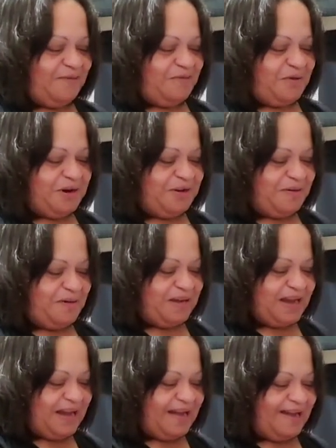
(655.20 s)
for you,
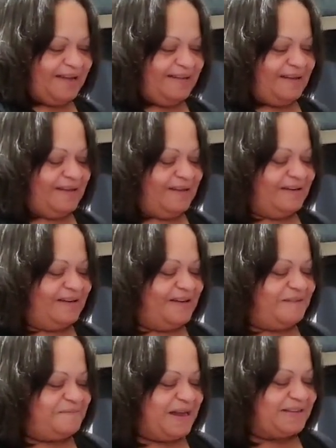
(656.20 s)
okay?
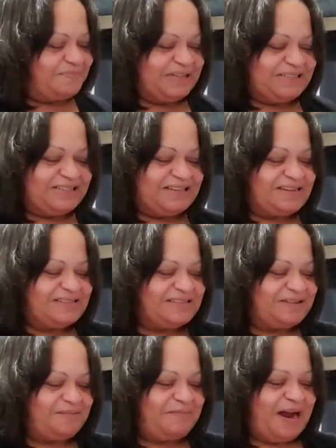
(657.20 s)
Love may be
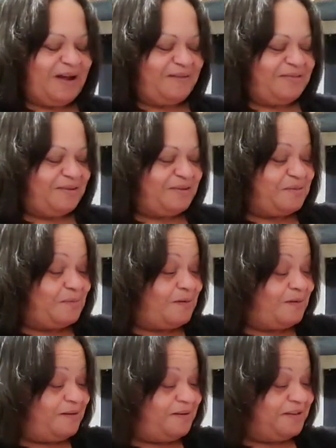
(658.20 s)
just around the
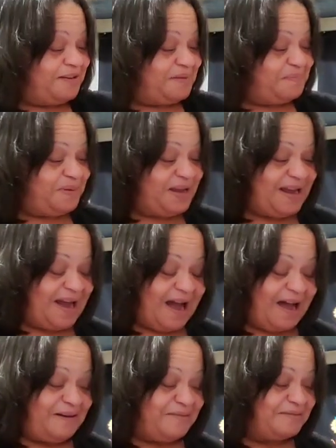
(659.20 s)
corner. Could be.
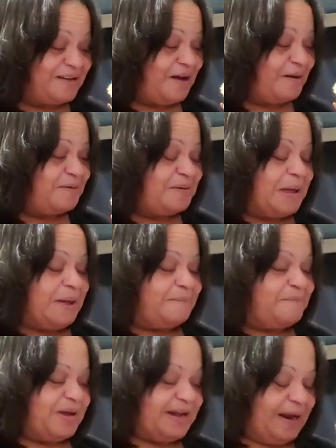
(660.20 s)
I don't know.
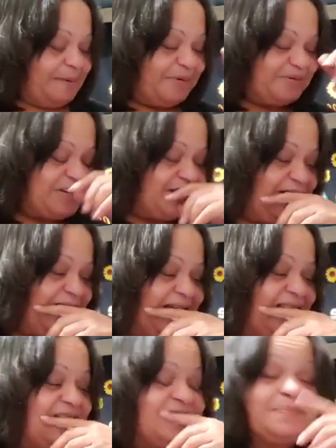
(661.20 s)
But I'm going to tell you
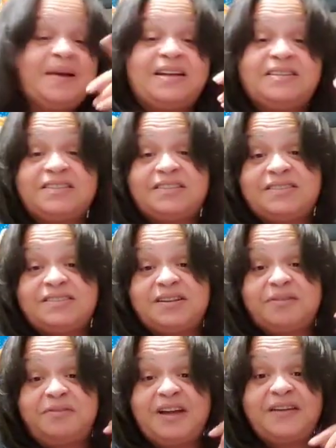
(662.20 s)
like this. Pay attention to
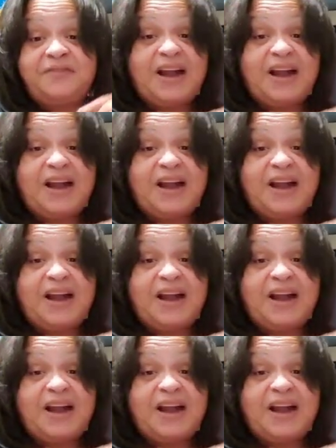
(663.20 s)
the red